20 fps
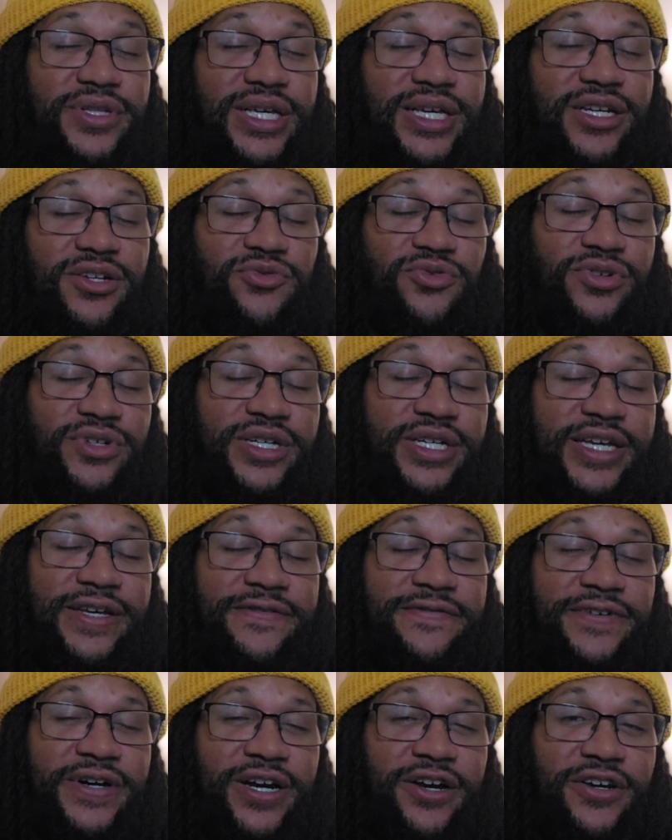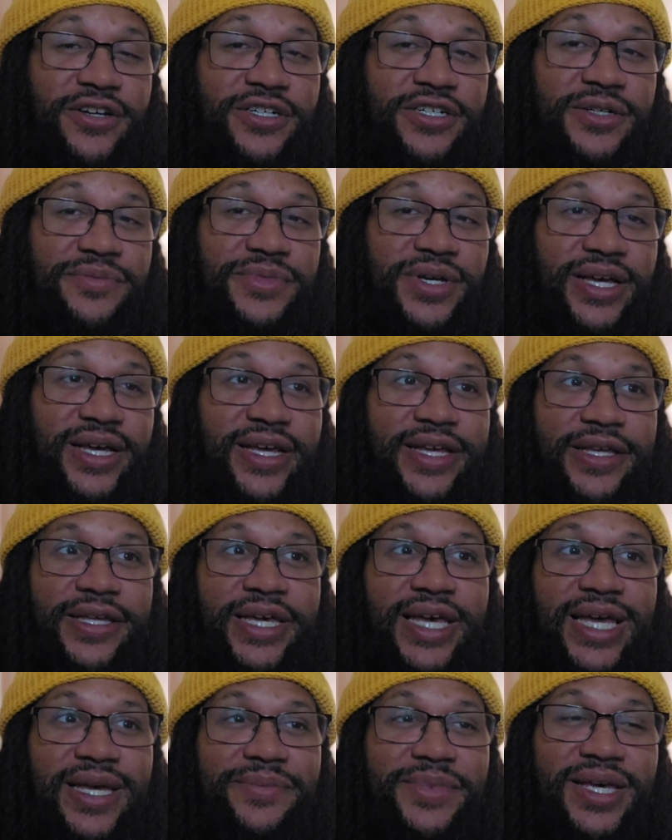they can really get fired up,
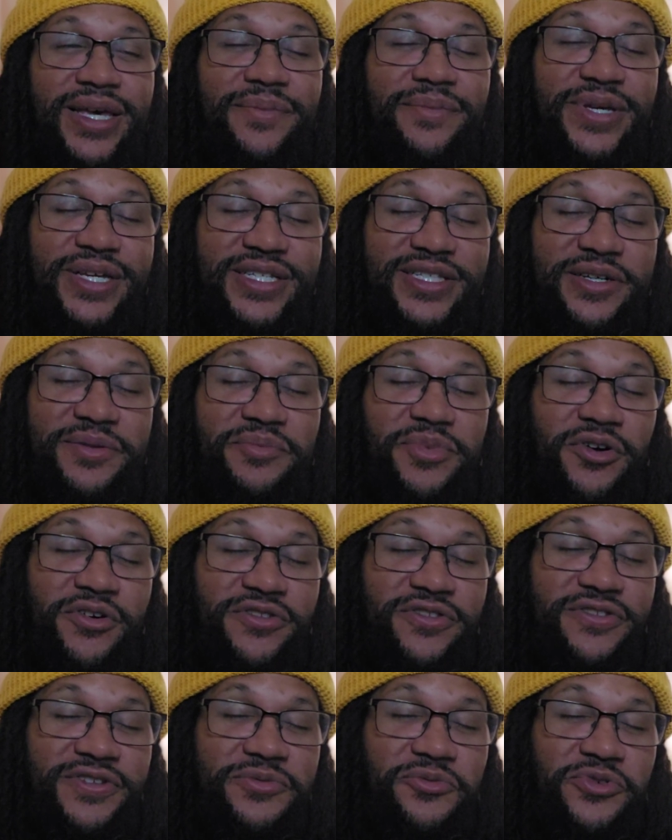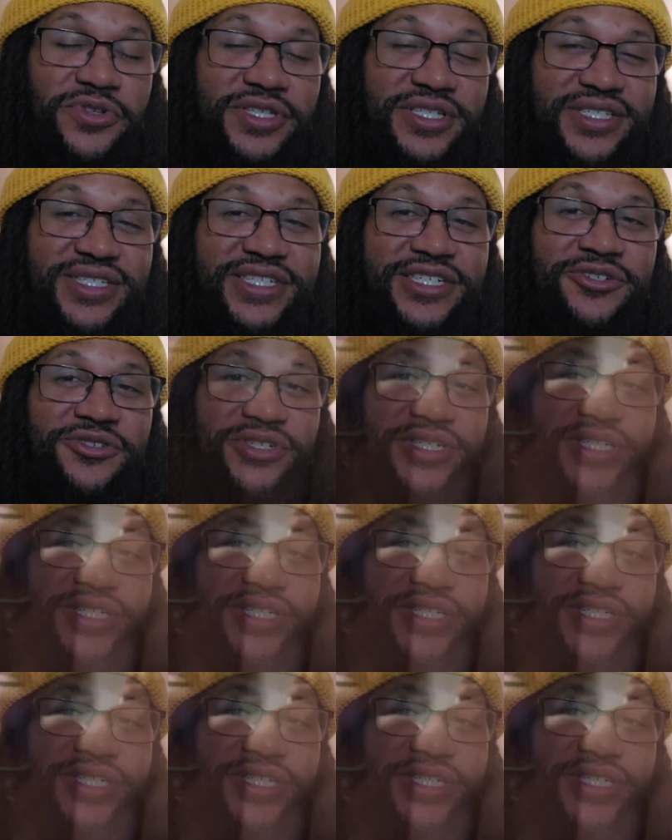Hangman beats up both of them with a steel